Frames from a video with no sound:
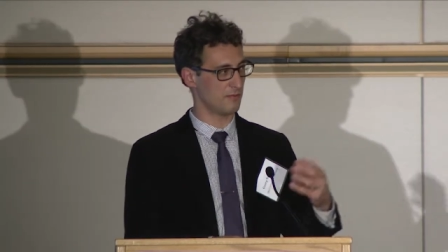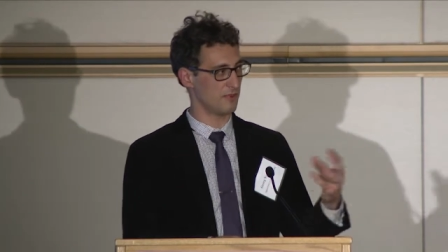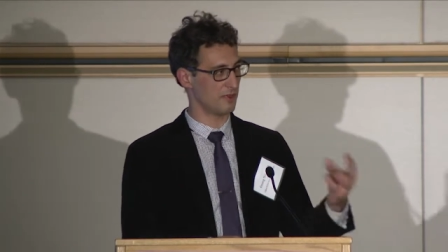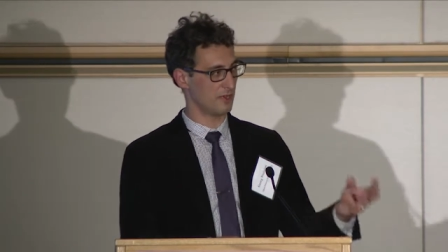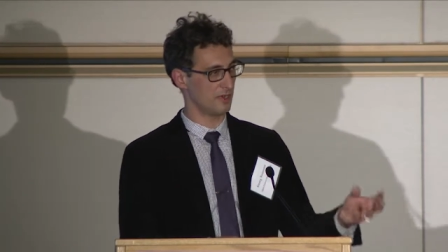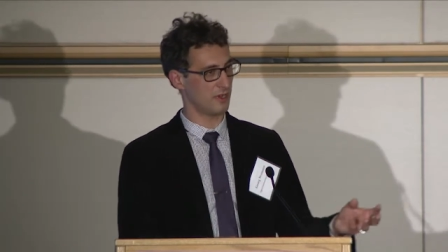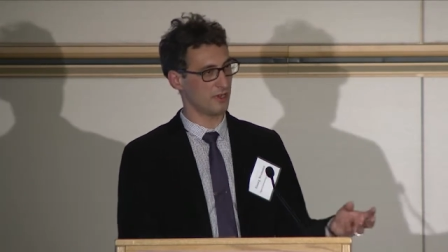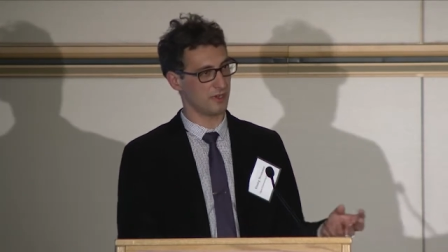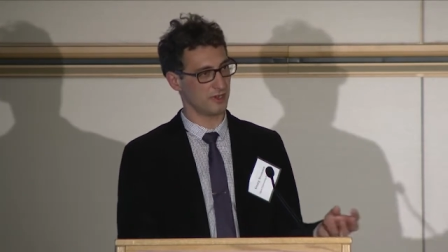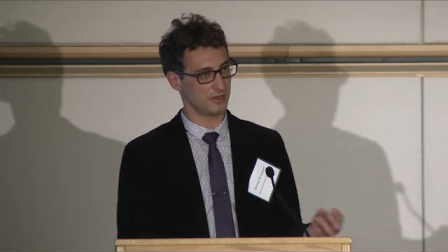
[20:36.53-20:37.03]

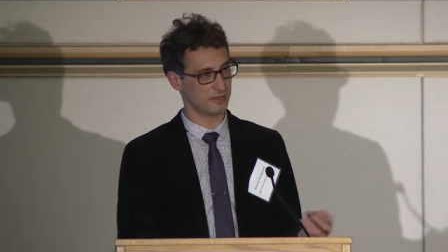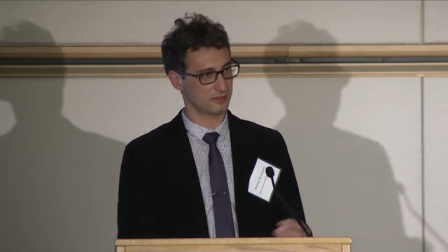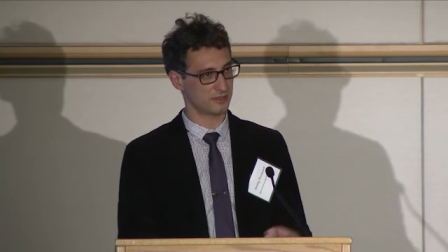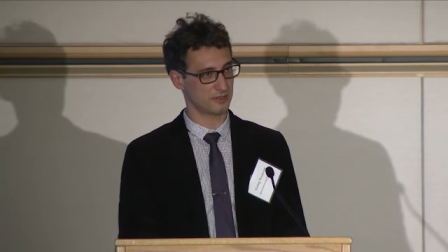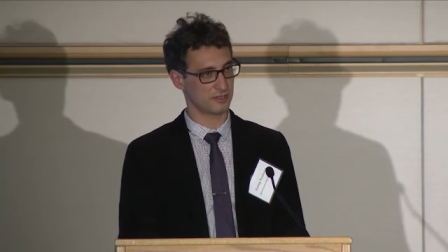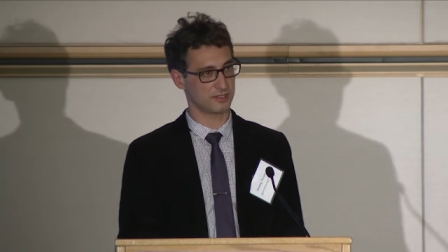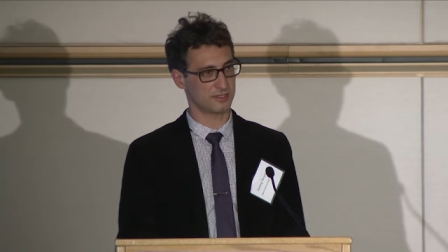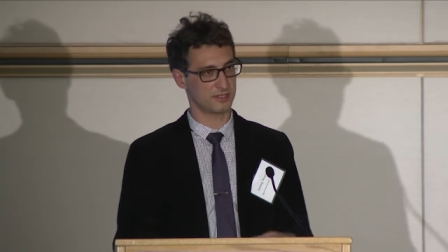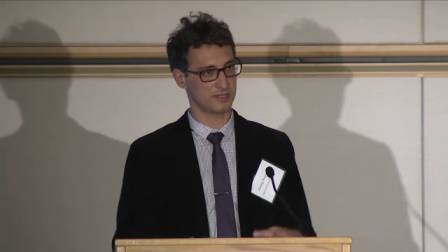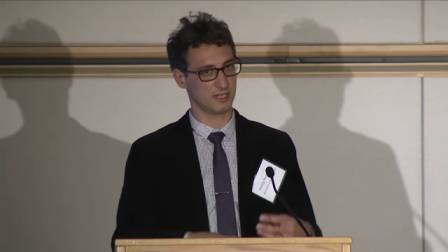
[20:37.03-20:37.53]
the
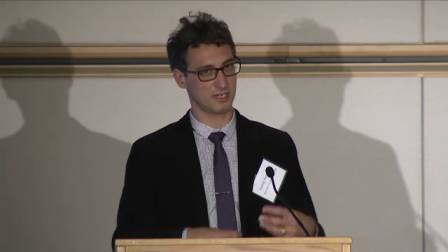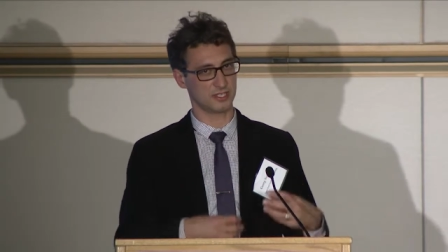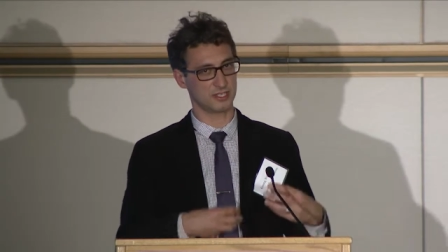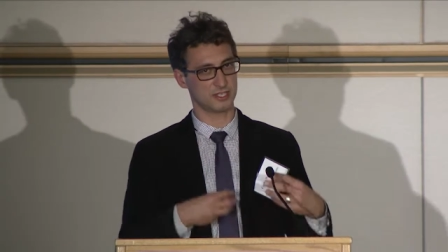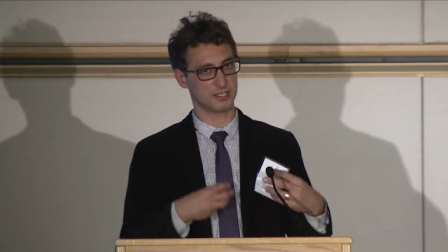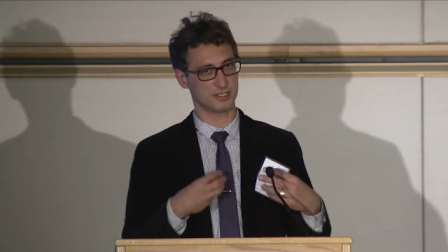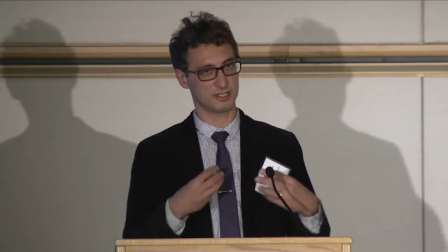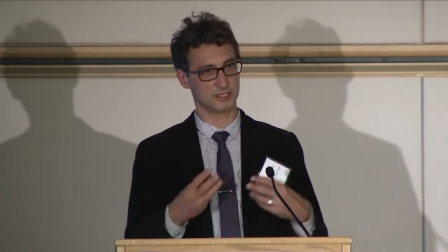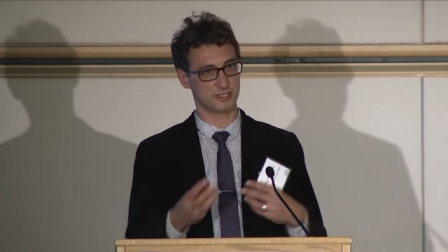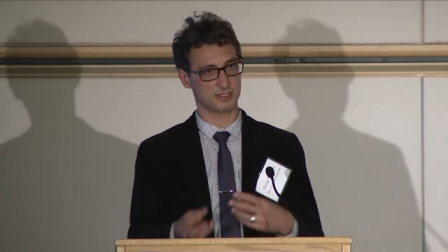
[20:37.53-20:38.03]

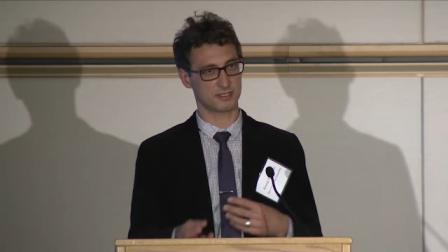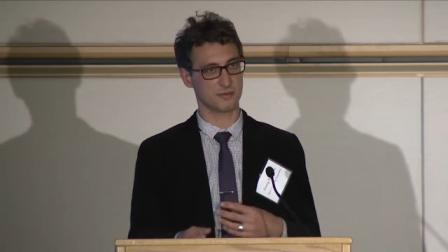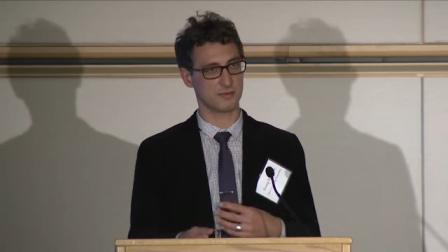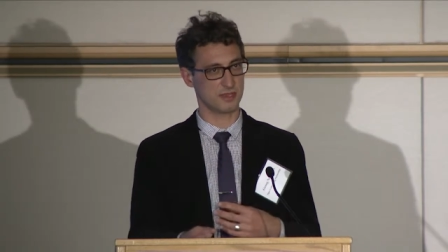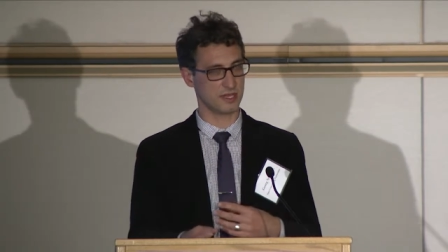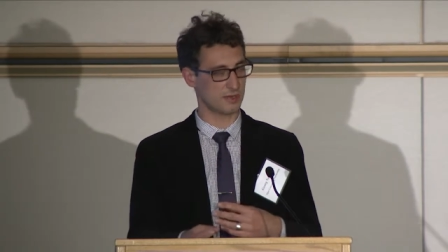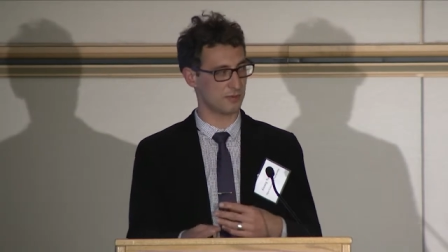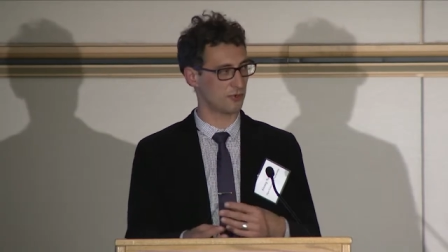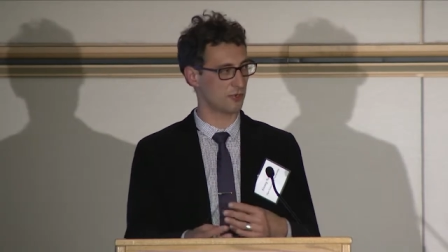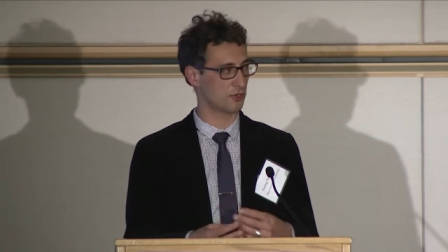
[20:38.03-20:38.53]
solicitation system, the
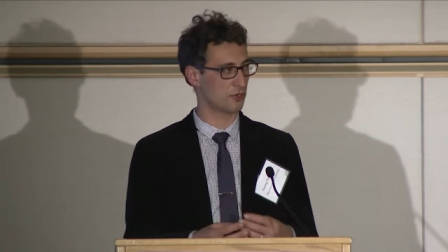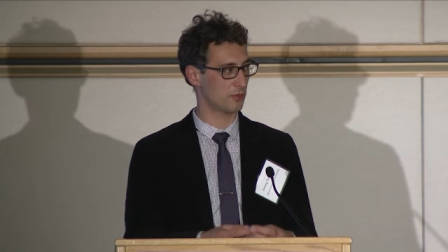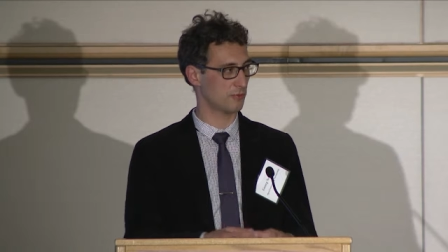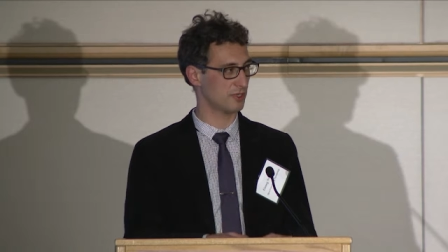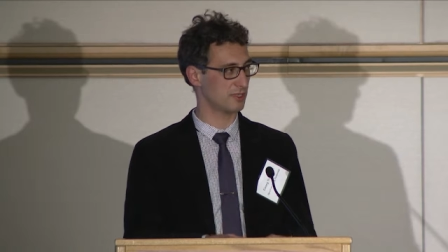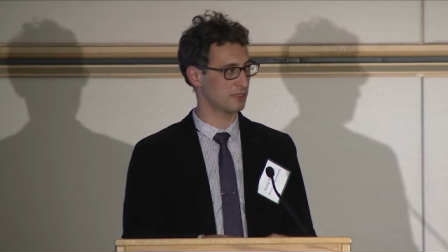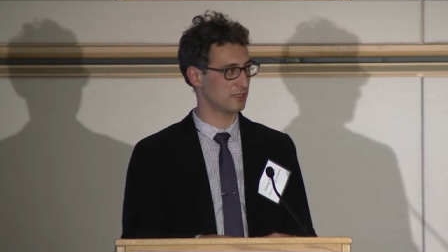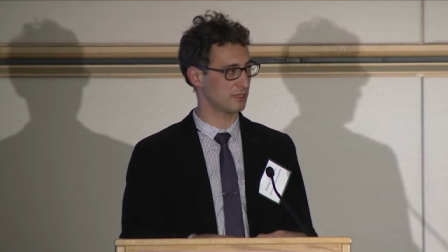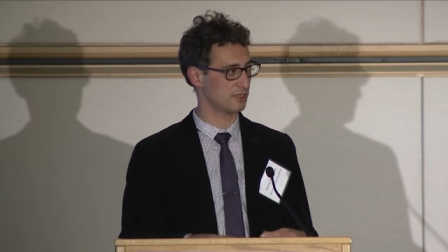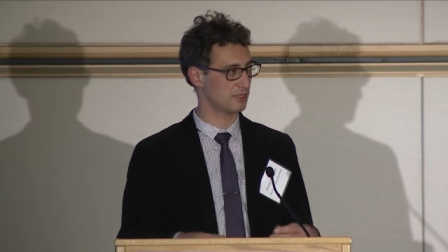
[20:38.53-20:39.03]

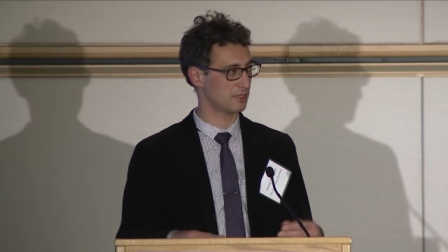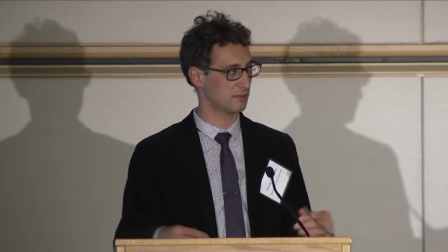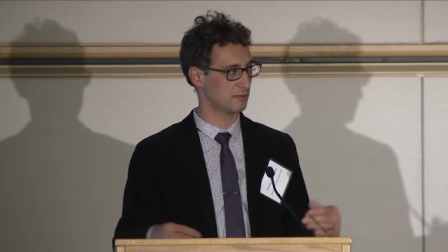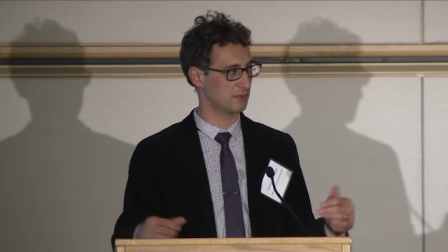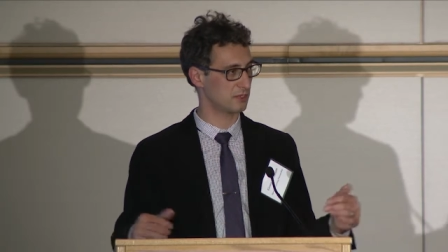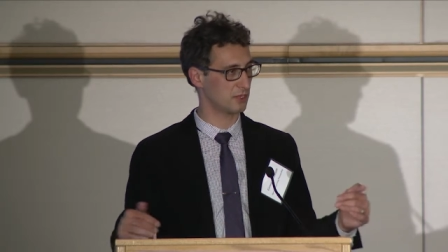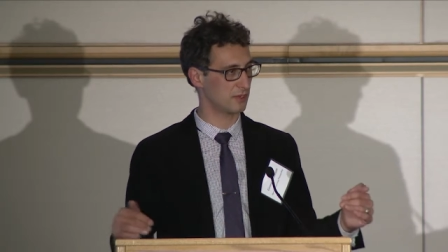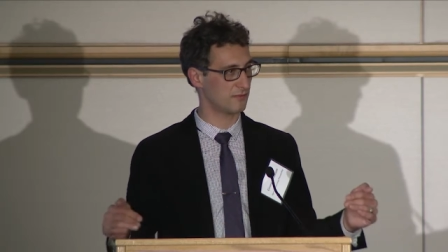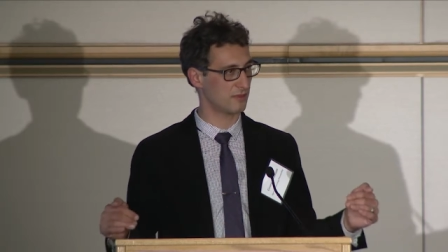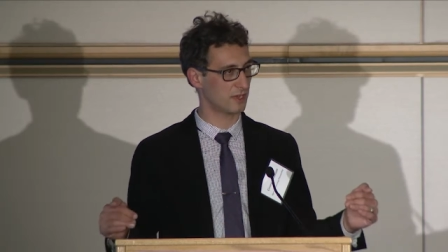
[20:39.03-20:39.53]
e-procurement system,
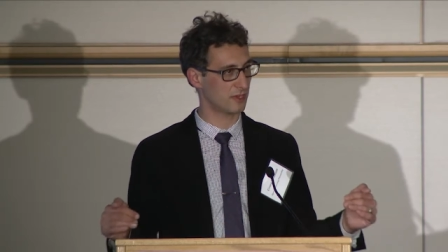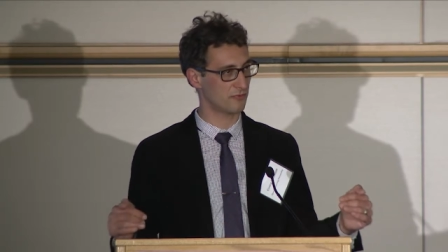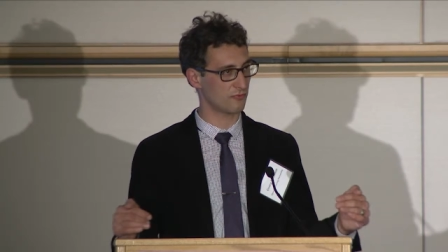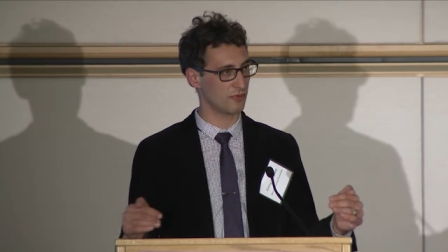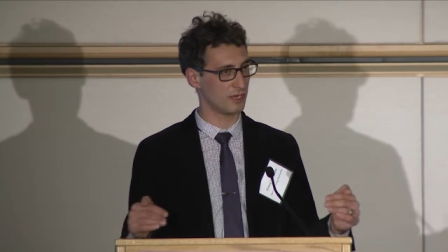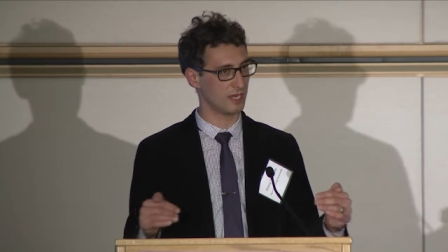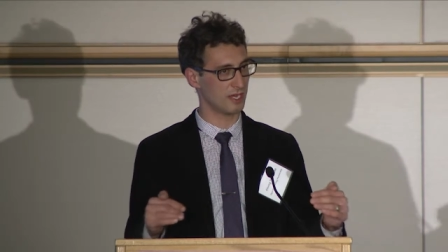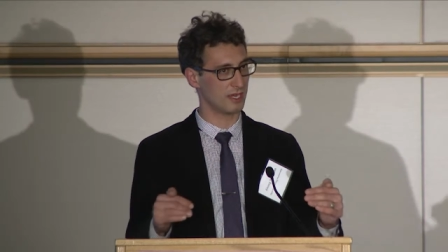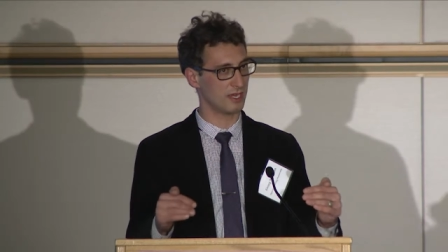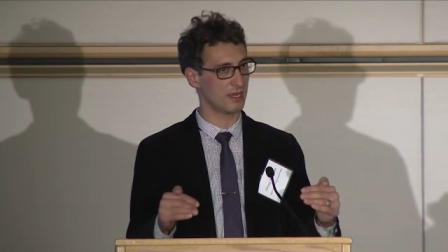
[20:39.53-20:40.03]
sort of like
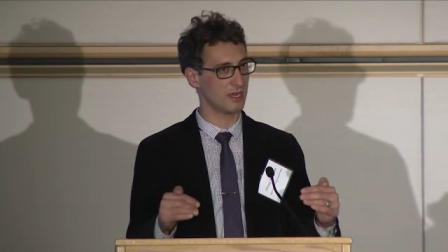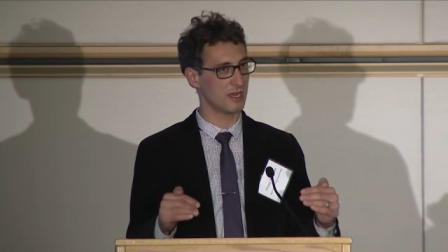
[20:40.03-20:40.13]
really,